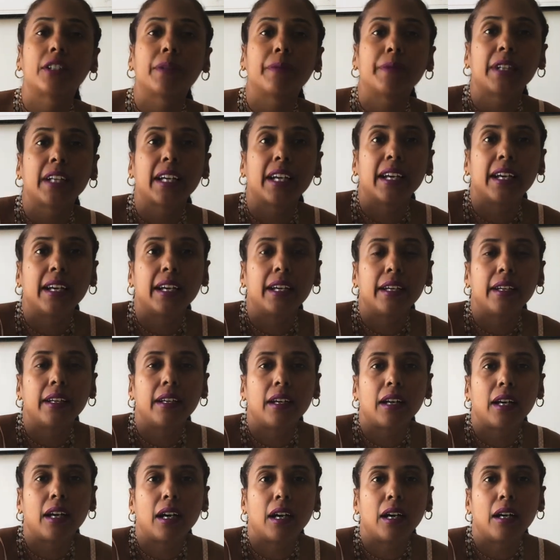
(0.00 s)

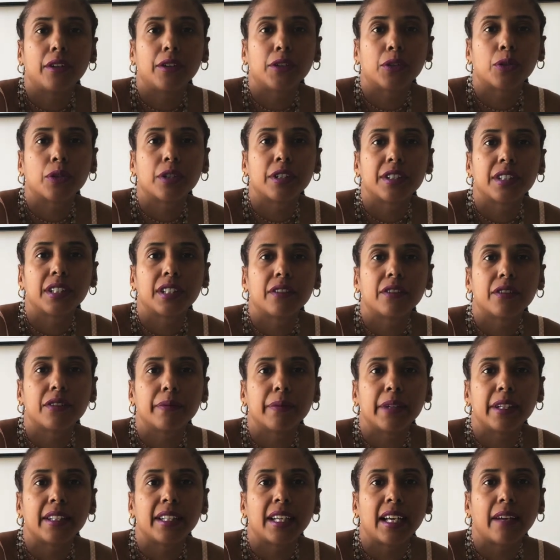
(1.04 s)
Gemini, uh, towards the end of the
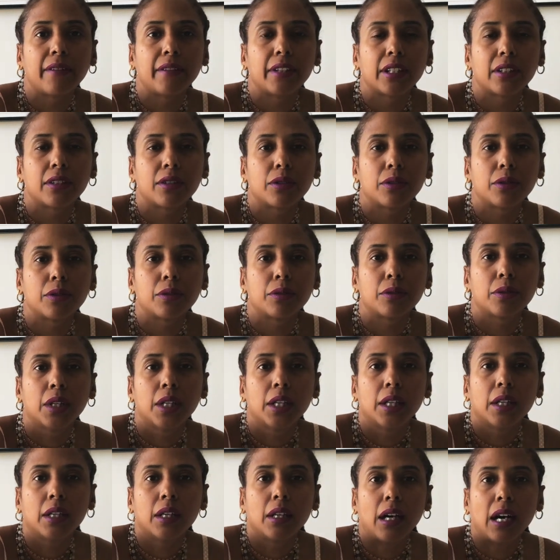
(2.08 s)
month, having to,
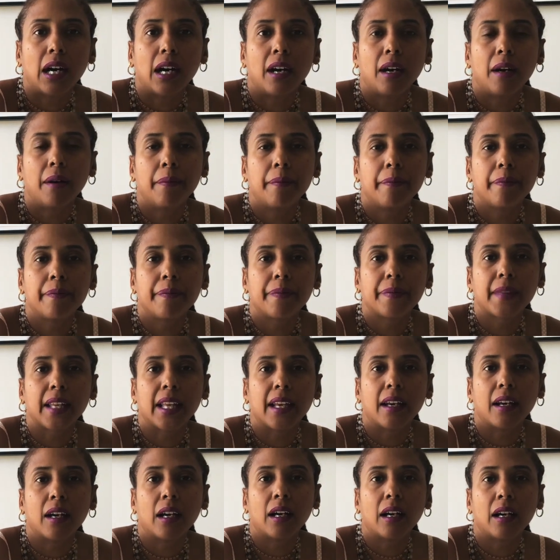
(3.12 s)
um,
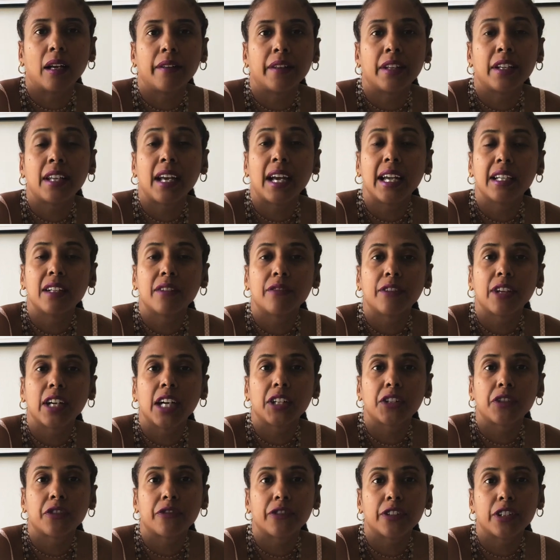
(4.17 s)
the Nine of
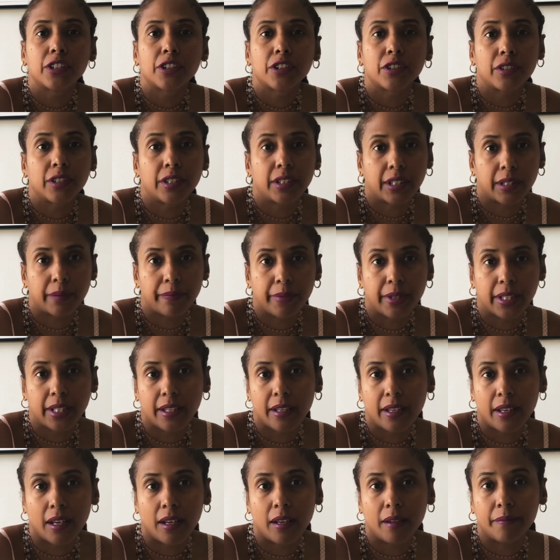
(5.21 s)
Rods reverse. So this can
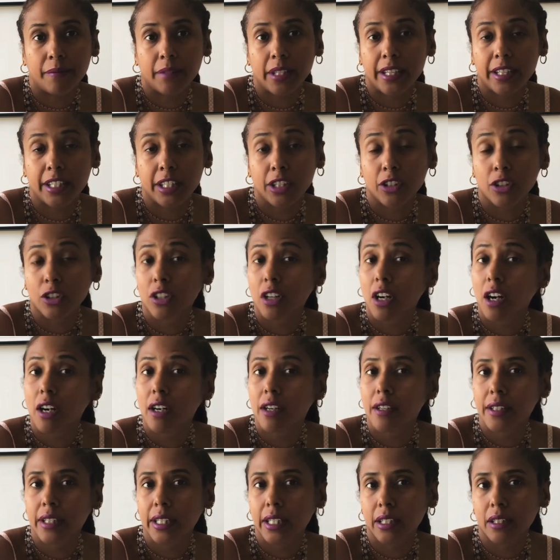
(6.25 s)
be um, letting your
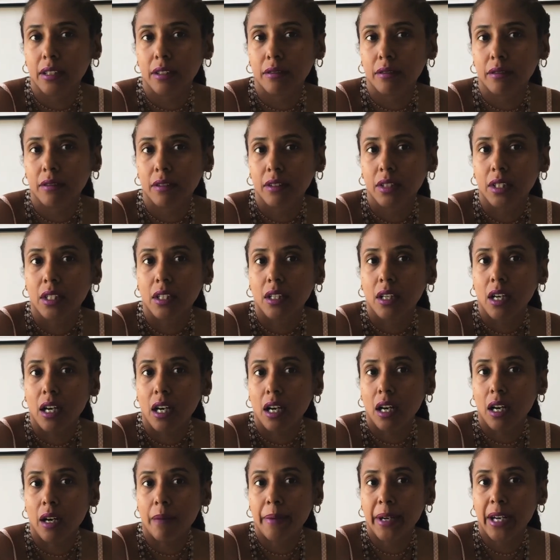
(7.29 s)
guard down
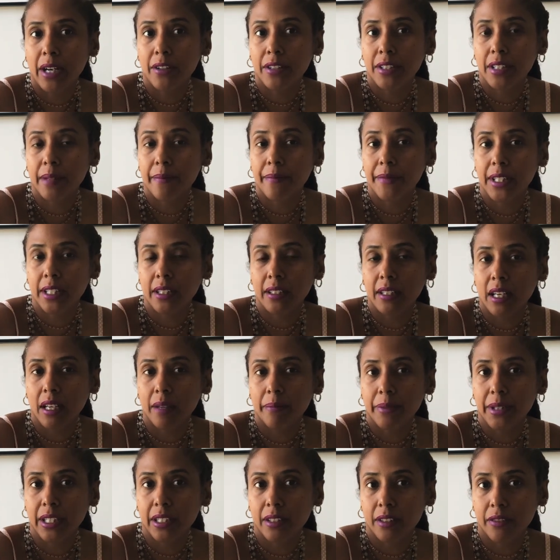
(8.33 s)
about something,
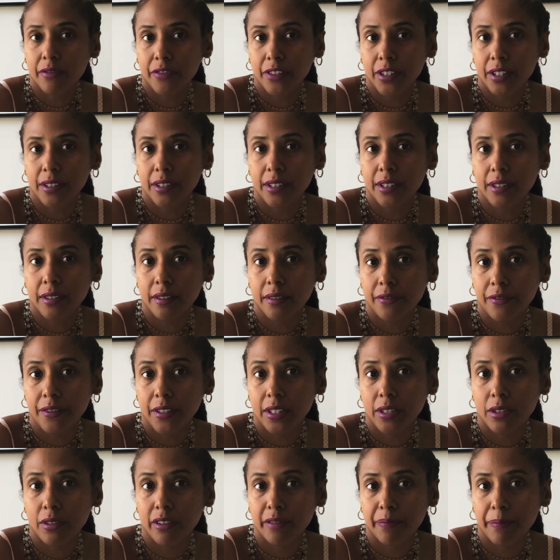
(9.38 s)
not being defensive,
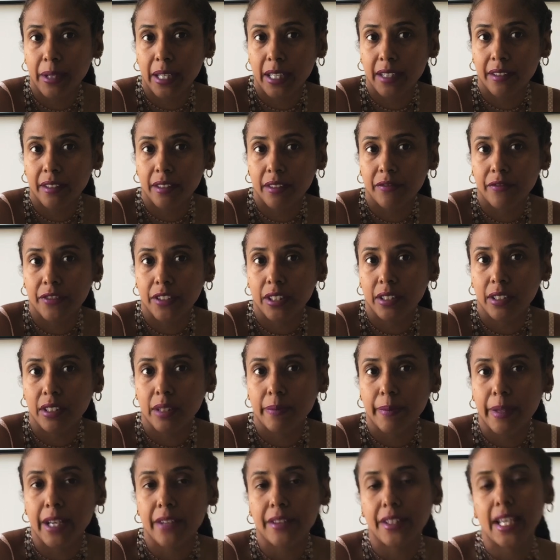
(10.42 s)
and you have positive
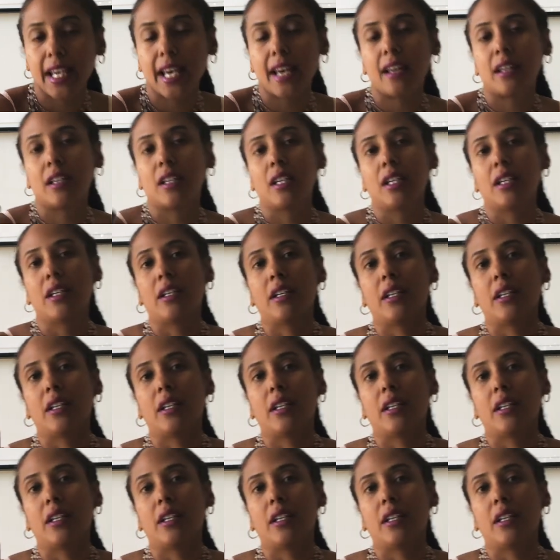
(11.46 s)
feelings about that.